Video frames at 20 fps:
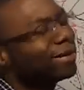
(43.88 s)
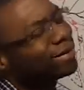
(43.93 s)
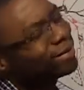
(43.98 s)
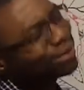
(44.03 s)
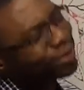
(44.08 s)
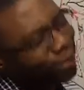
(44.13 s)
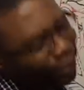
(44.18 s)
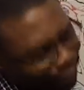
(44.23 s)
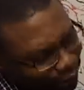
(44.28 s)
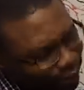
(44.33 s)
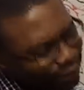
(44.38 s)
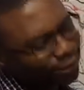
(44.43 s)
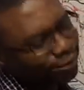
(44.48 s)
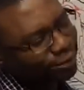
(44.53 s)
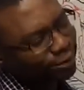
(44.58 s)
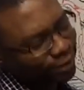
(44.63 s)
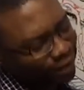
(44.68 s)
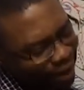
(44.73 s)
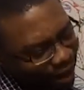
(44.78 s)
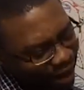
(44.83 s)
is going
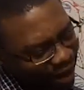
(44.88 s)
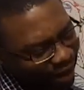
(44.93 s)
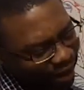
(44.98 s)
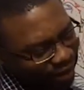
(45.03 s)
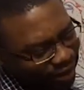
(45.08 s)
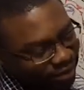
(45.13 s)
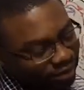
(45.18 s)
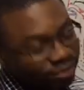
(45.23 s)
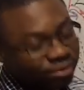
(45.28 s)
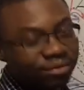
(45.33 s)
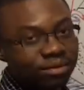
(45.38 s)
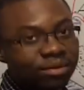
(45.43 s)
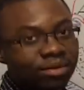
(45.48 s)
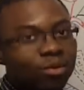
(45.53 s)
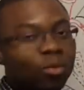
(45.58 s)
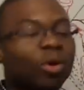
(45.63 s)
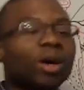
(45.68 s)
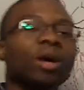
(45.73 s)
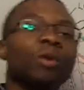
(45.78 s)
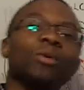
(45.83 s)
to die.
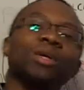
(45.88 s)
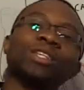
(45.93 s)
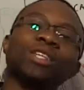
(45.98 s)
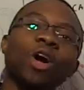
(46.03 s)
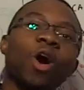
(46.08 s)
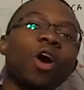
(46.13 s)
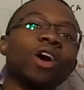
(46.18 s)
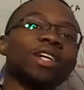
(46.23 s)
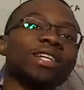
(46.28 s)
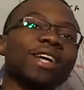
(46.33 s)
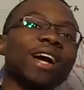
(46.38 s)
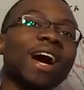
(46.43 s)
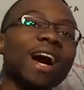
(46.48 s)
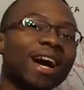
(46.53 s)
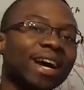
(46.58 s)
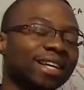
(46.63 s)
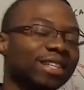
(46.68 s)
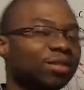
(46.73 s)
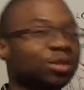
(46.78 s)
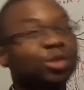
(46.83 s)
Well, when the heart
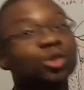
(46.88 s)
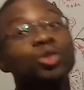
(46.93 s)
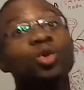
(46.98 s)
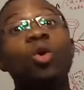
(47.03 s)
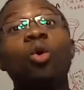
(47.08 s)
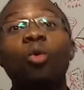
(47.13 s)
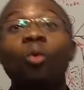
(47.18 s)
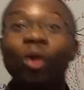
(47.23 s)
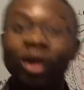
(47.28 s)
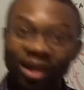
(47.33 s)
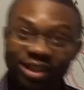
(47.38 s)
dies, you don't